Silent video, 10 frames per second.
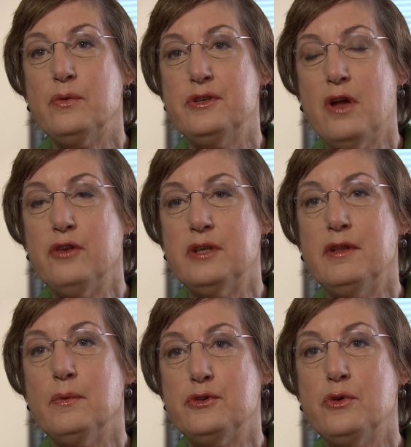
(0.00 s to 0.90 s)
result of
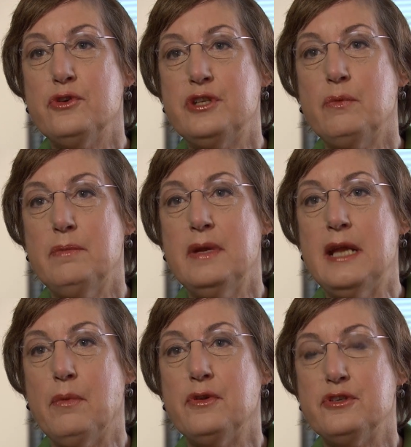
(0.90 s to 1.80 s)
the research that we've been
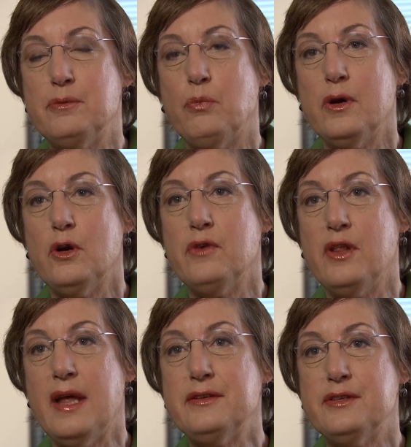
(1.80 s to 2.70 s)
able to support over
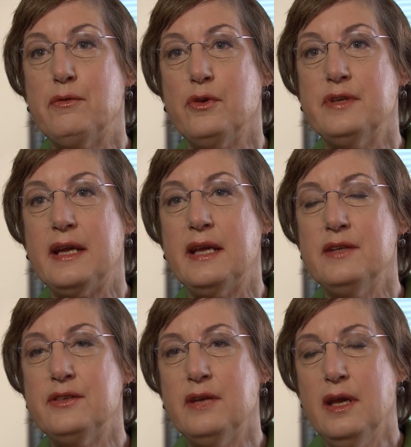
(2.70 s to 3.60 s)
the last several
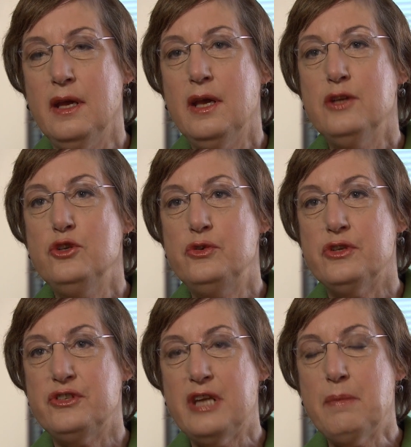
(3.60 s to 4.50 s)
decades. New
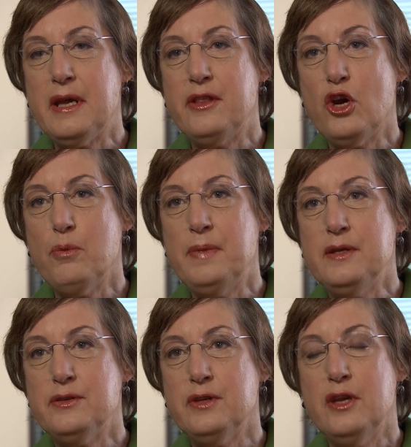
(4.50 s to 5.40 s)
systemic
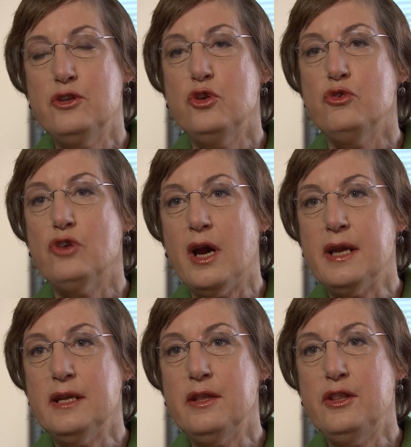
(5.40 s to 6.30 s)
therapies, new
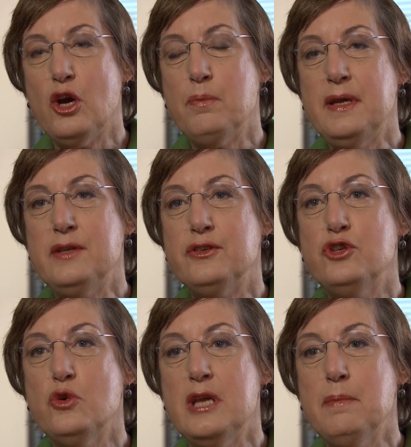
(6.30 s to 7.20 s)
targeted therapies,
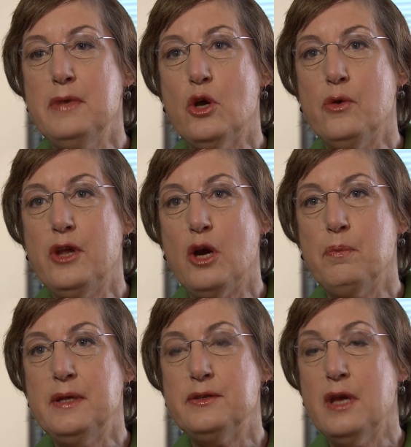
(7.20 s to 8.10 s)
new
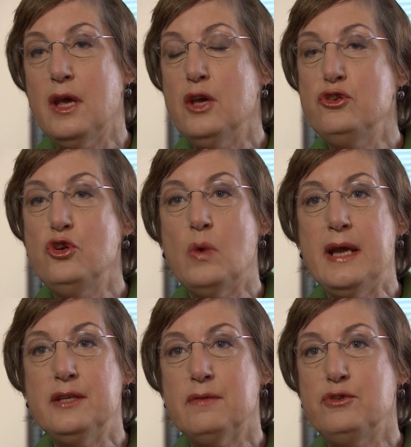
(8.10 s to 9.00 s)
immunotherapies, new
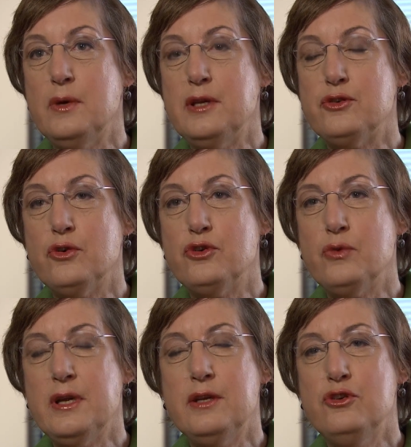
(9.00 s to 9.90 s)
ways of doing
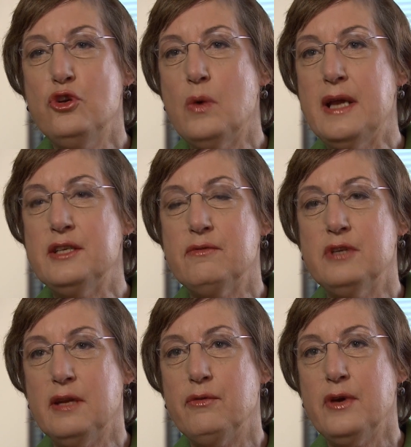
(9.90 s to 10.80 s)
surgery, new ways of
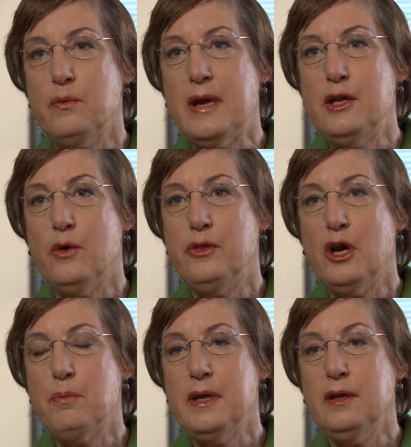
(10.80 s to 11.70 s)
delivering
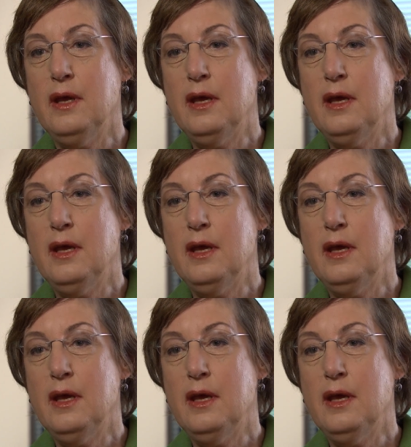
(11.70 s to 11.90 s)
radiotherapy.